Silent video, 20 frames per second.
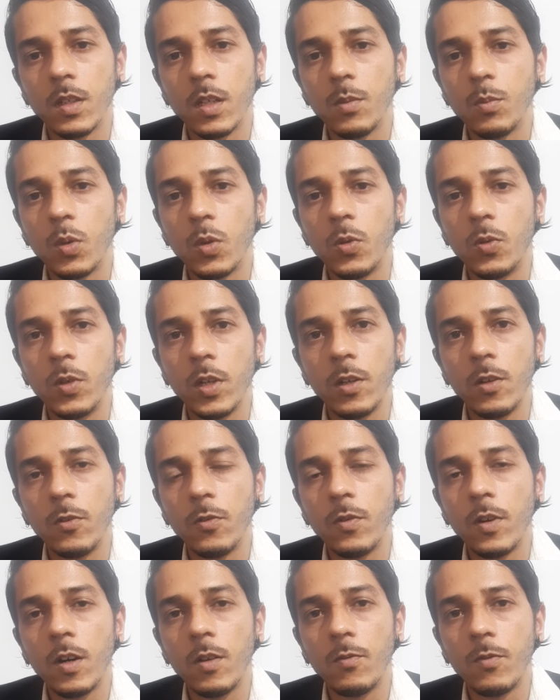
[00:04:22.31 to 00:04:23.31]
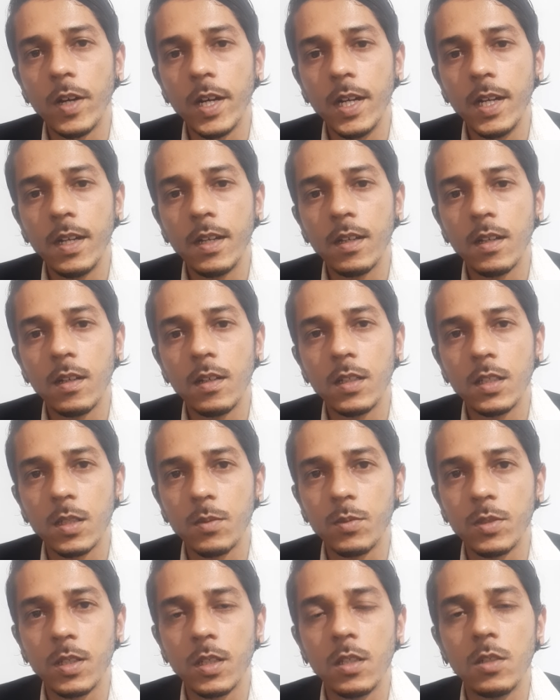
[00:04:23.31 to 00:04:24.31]
Powdered form, white colored
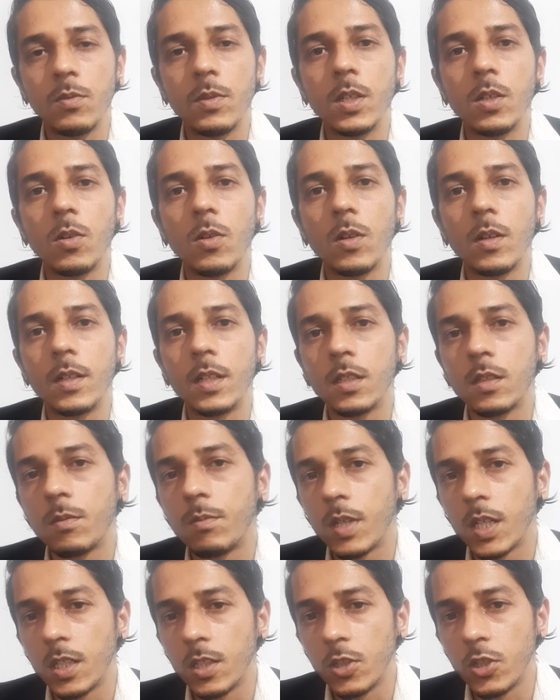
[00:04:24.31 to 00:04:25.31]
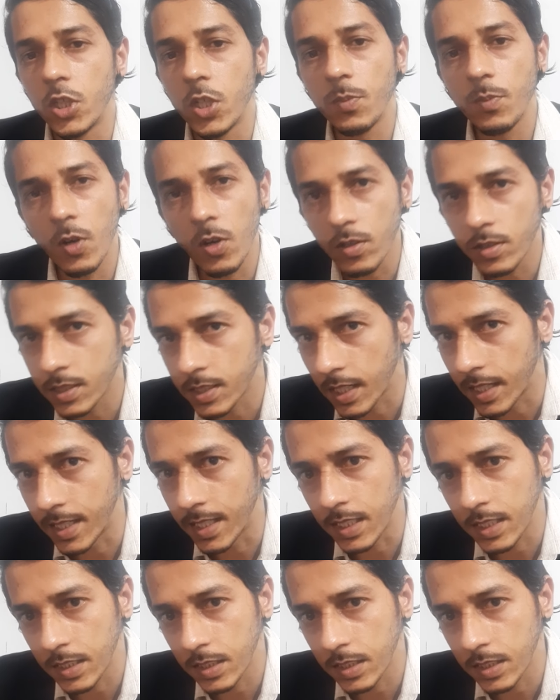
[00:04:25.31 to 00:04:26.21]
substance, we call it as a magnesium oxide.